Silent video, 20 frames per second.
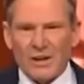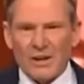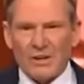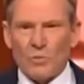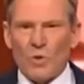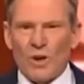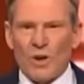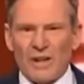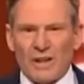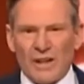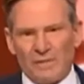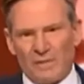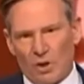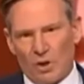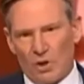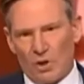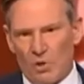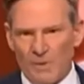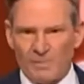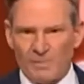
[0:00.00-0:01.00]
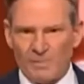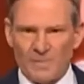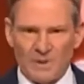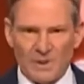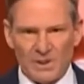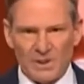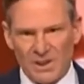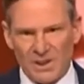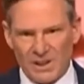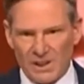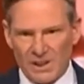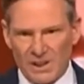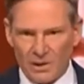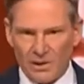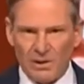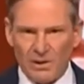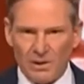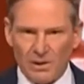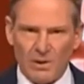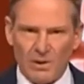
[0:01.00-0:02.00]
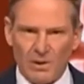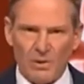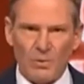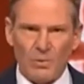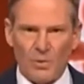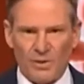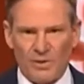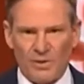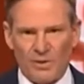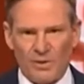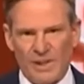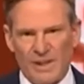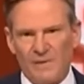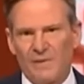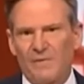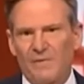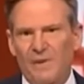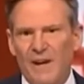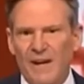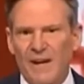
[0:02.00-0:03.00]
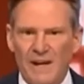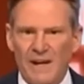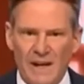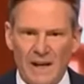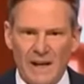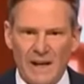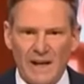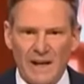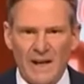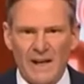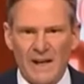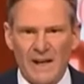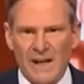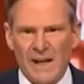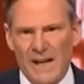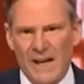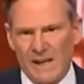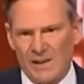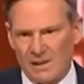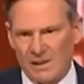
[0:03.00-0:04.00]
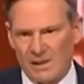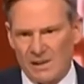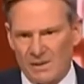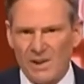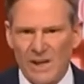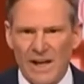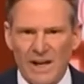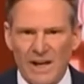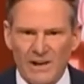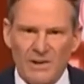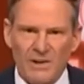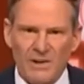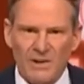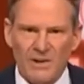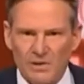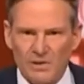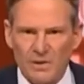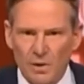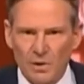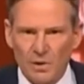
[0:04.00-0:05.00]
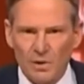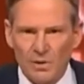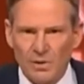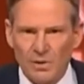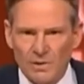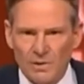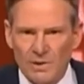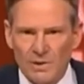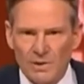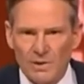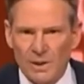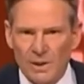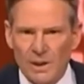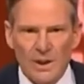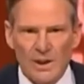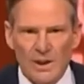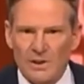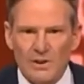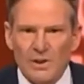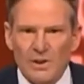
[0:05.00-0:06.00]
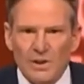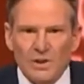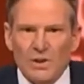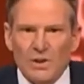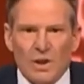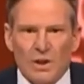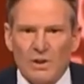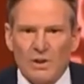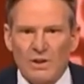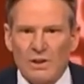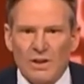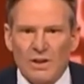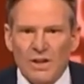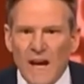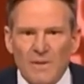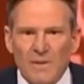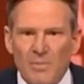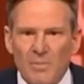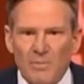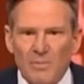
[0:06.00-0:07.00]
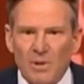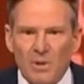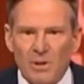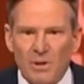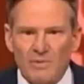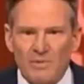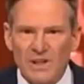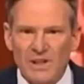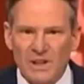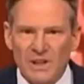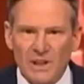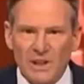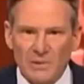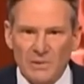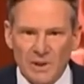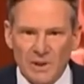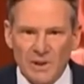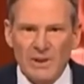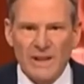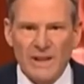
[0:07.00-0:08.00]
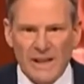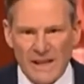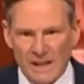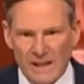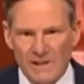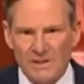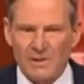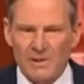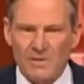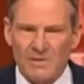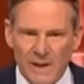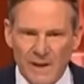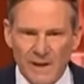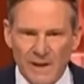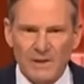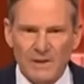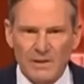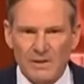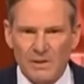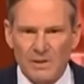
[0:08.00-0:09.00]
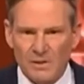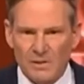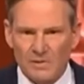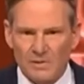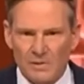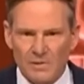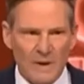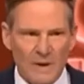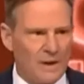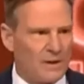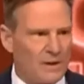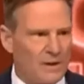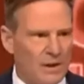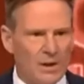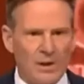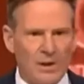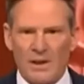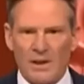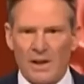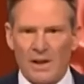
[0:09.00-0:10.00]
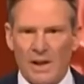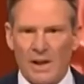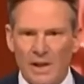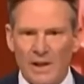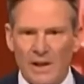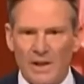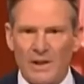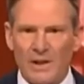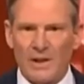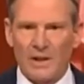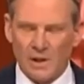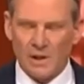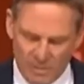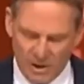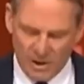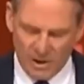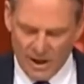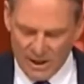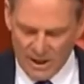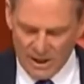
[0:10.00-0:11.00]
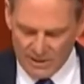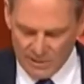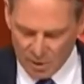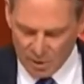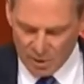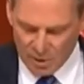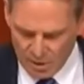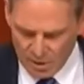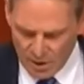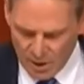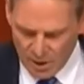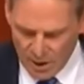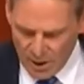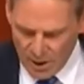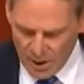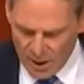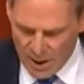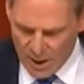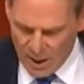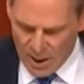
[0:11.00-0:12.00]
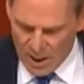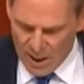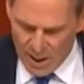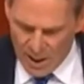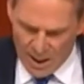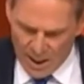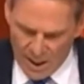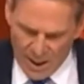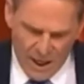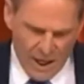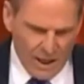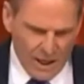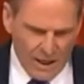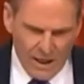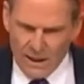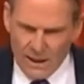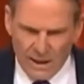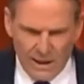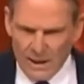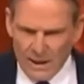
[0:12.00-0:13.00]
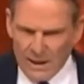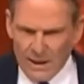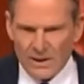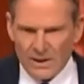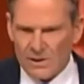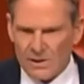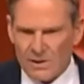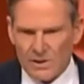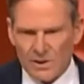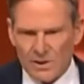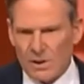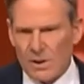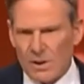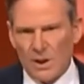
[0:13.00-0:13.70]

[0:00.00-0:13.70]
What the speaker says: well enough equipped to deal with the fracas and the saga that you've caused. You're just not capable of dealing with it, hence the fact that you've gone into hiding, you're not playing anymore. It is